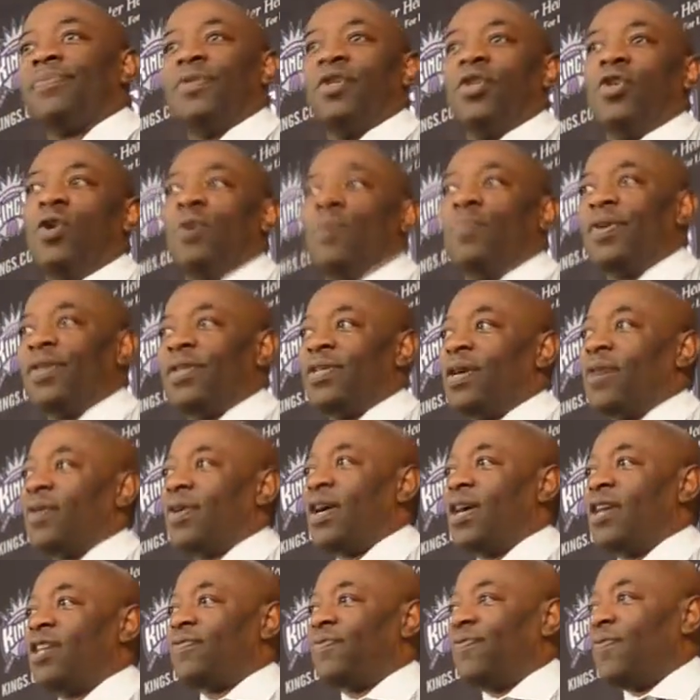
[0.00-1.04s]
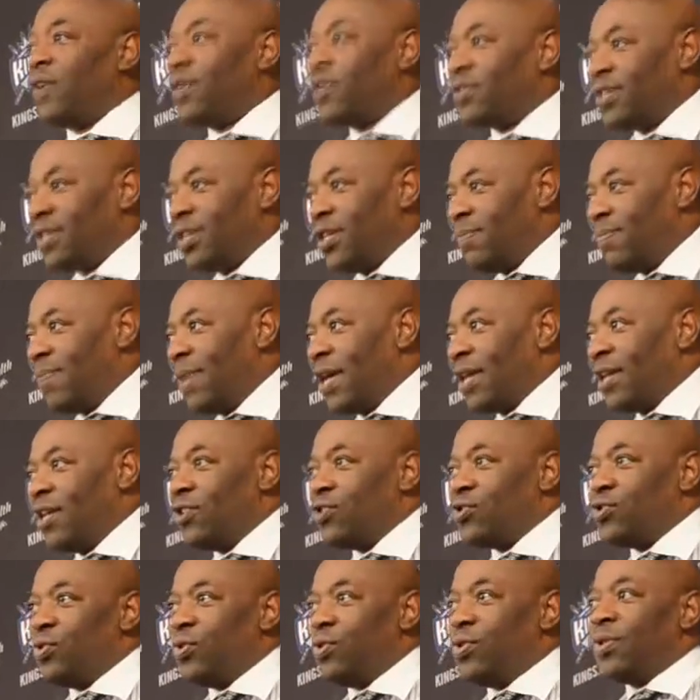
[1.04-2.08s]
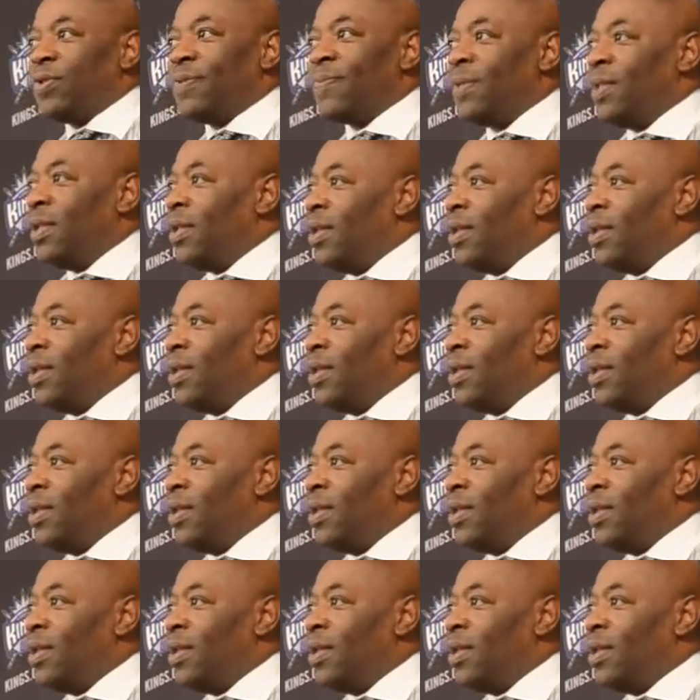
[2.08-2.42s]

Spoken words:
you know, but our guys fought to get back into it.